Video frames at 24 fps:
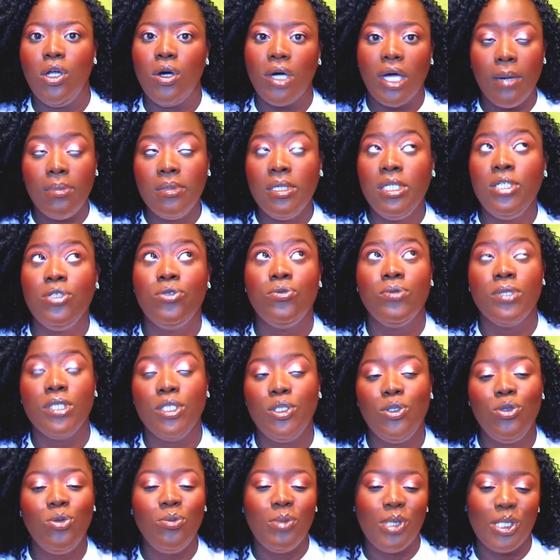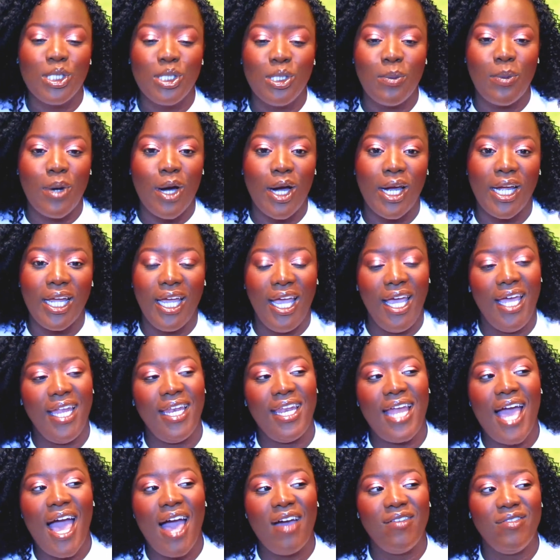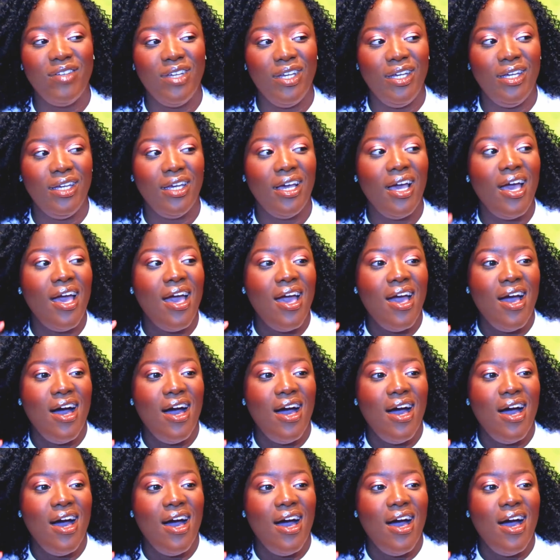companies really do miss the mark in having